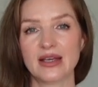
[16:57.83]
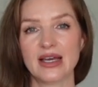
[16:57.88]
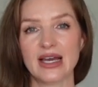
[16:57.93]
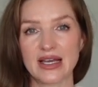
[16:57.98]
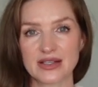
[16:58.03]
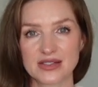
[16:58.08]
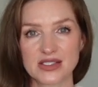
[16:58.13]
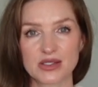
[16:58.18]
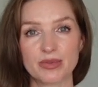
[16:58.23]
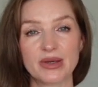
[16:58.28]

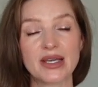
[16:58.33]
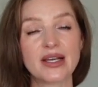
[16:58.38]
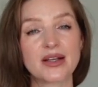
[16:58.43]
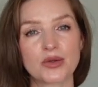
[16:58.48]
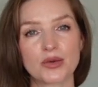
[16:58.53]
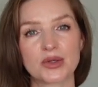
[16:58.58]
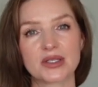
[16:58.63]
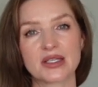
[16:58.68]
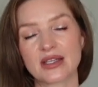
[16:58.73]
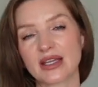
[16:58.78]
aspect
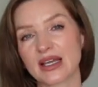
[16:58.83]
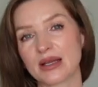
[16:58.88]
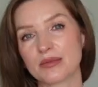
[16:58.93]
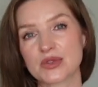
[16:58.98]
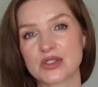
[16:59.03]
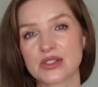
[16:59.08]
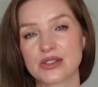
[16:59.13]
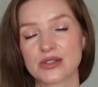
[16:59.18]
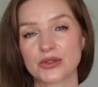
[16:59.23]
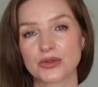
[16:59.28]
when it
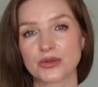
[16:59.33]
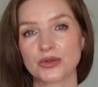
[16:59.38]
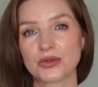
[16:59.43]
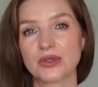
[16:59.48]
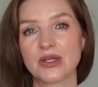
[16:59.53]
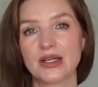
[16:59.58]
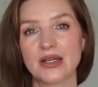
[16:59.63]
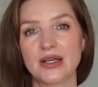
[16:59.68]
comes to